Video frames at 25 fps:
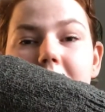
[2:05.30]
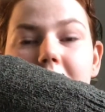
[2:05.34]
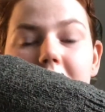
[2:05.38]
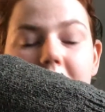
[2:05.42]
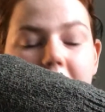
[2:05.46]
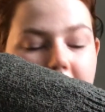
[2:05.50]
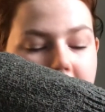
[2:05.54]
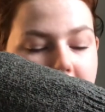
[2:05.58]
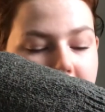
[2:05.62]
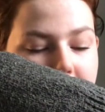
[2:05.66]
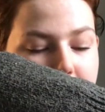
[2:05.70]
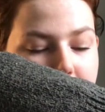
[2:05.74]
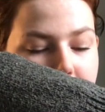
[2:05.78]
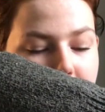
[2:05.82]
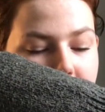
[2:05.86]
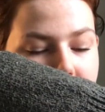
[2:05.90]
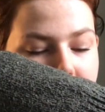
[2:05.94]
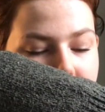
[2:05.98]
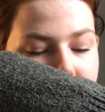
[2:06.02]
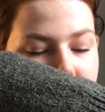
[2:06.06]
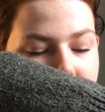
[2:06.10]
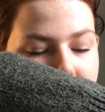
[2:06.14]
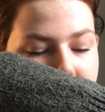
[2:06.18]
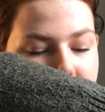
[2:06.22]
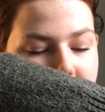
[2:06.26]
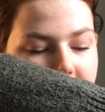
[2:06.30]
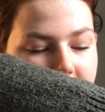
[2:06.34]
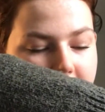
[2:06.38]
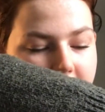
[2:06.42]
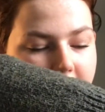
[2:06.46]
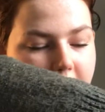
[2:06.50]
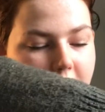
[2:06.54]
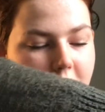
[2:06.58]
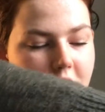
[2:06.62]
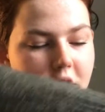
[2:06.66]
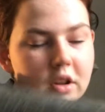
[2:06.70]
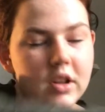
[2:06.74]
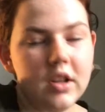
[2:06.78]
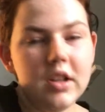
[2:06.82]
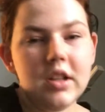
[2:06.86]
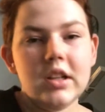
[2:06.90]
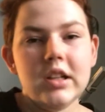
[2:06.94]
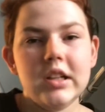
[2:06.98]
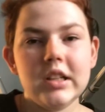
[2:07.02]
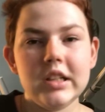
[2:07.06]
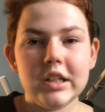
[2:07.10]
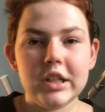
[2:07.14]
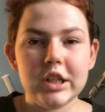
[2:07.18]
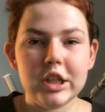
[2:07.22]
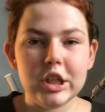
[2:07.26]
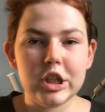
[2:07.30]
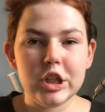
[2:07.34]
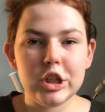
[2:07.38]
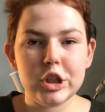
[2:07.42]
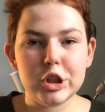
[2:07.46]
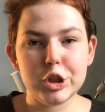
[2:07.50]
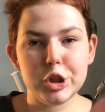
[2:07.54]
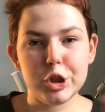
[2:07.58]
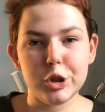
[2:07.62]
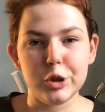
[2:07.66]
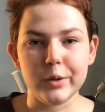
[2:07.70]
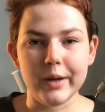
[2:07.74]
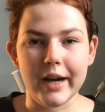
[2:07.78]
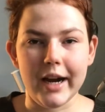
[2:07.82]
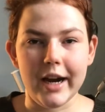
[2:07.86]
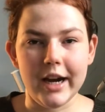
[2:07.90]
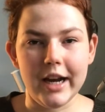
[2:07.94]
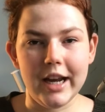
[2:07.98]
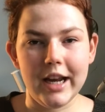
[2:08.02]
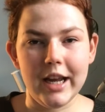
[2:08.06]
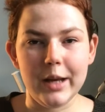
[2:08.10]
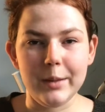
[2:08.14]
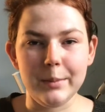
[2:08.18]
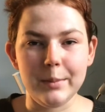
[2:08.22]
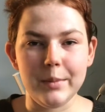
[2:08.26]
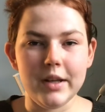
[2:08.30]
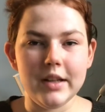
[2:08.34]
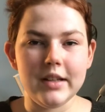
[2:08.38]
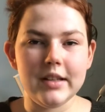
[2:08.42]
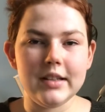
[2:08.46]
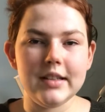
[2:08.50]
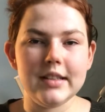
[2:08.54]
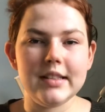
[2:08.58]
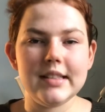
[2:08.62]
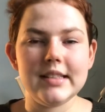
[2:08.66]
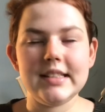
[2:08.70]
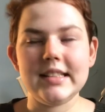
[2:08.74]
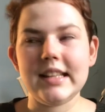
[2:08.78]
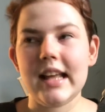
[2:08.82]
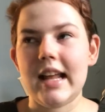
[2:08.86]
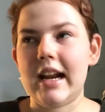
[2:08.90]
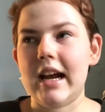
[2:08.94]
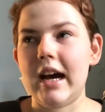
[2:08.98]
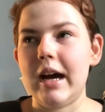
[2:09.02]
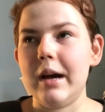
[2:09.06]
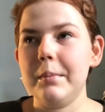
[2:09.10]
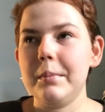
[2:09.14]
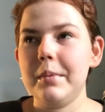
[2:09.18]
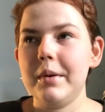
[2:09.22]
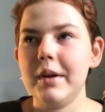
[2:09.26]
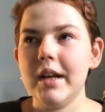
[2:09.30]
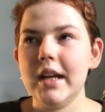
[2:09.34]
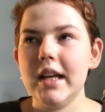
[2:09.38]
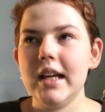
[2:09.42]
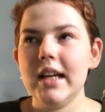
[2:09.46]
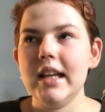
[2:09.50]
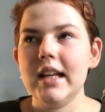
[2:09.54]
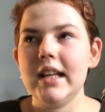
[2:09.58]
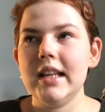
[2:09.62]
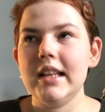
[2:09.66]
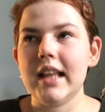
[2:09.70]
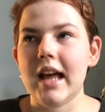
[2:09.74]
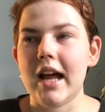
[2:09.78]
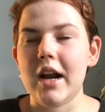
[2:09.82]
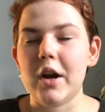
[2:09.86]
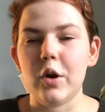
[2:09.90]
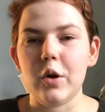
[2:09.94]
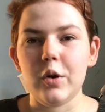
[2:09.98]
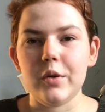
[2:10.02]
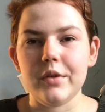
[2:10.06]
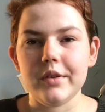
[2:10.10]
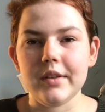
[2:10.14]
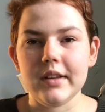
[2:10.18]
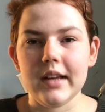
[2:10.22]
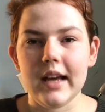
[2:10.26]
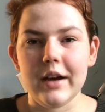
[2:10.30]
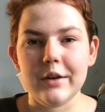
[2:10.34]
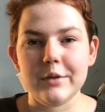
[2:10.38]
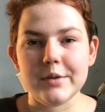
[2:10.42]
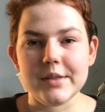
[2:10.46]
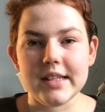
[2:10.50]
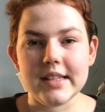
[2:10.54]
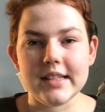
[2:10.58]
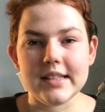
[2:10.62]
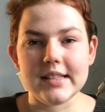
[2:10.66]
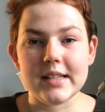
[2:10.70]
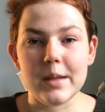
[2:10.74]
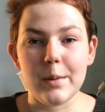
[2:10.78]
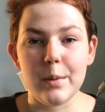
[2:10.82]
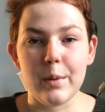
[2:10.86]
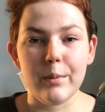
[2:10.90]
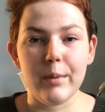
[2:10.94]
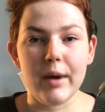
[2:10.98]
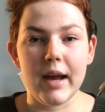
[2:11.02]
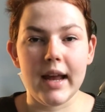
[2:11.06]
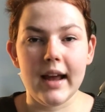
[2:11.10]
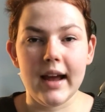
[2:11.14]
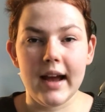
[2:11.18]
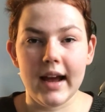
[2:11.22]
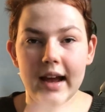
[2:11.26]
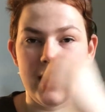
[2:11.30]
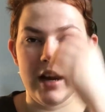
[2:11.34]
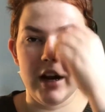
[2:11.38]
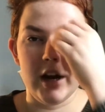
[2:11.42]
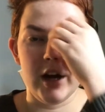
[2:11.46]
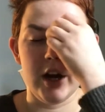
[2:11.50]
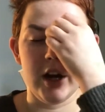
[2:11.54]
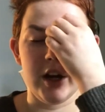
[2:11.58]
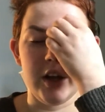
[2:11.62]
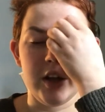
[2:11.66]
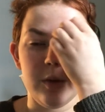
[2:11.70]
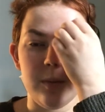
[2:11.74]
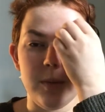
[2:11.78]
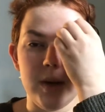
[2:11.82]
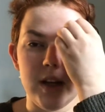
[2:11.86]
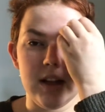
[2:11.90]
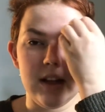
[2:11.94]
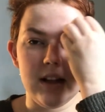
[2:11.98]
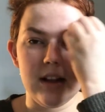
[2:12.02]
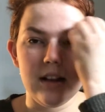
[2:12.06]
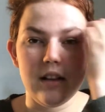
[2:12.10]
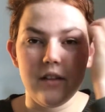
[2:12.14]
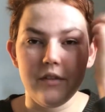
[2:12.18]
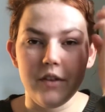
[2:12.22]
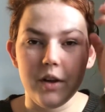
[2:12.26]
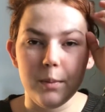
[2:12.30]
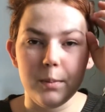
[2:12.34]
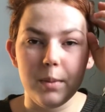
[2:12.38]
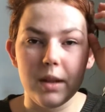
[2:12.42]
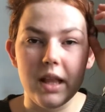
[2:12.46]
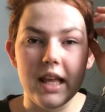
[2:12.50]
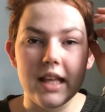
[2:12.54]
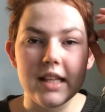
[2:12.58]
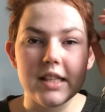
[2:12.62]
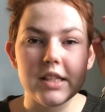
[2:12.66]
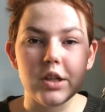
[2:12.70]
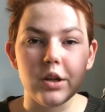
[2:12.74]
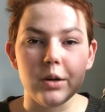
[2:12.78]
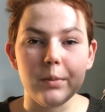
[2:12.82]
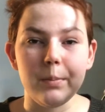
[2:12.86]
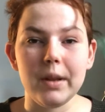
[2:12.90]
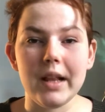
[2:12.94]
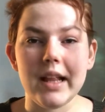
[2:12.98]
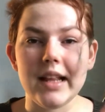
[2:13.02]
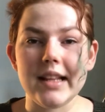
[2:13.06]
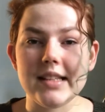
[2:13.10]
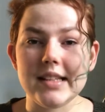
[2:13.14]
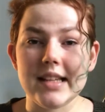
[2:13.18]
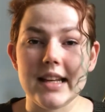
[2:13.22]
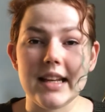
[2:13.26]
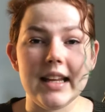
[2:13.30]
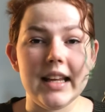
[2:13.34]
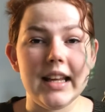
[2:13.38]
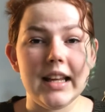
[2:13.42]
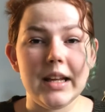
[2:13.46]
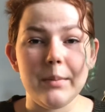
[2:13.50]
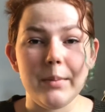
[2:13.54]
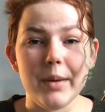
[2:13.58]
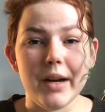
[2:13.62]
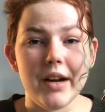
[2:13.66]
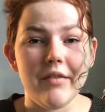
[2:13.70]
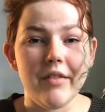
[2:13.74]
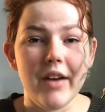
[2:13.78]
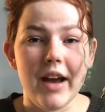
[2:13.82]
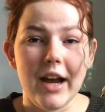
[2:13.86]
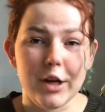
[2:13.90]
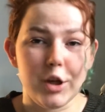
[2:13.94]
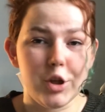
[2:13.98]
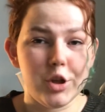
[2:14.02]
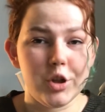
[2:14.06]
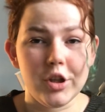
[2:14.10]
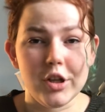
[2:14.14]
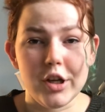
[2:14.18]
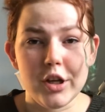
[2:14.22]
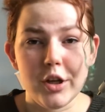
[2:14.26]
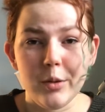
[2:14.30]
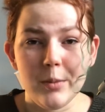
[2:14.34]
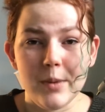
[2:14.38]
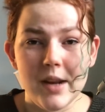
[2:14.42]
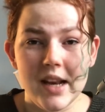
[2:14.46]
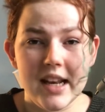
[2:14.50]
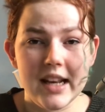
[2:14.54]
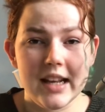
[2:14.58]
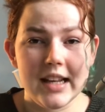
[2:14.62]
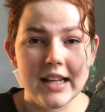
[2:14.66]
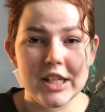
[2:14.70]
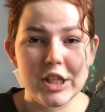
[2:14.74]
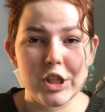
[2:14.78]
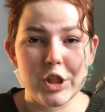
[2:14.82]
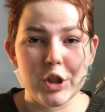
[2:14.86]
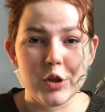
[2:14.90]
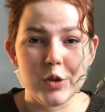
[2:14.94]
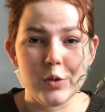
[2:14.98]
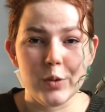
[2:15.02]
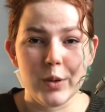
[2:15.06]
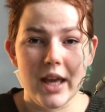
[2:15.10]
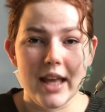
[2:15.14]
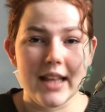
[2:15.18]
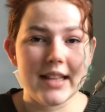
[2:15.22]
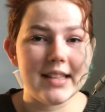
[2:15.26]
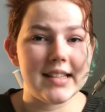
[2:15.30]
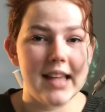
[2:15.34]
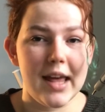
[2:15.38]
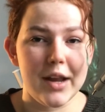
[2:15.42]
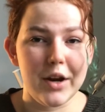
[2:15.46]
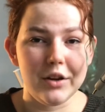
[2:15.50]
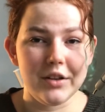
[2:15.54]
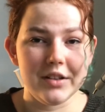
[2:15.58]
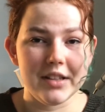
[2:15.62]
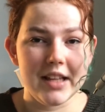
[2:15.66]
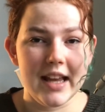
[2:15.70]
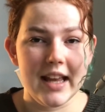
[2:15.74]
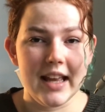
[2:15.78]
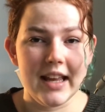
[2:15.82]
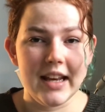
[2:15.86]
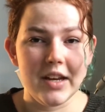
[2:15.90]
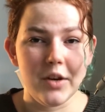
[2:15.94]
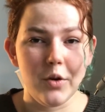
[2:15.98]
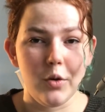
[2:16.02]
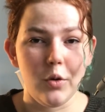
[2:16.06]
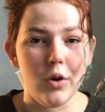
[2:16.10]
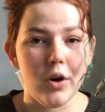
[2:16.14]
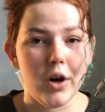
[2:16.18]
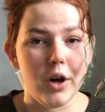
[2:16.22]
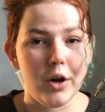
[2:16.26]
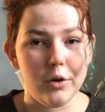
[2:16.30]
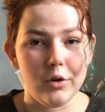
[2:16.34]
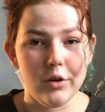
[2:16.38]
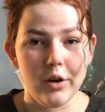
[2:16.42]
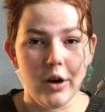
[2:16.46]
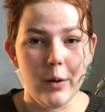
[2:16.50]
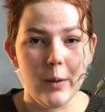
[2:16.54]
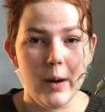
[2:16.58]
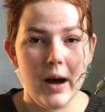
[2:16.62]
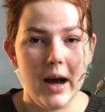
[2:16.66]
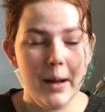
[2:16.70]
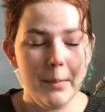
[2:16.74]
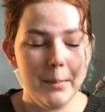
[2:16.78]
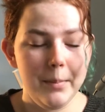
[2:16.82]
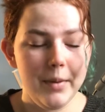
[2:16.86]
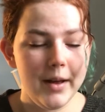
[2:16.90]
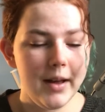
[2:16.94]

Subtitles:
my little terrarium setup that houses some of my higher humidity loving plants, or plants that need a bit of extra humidity to get settled in or grow up.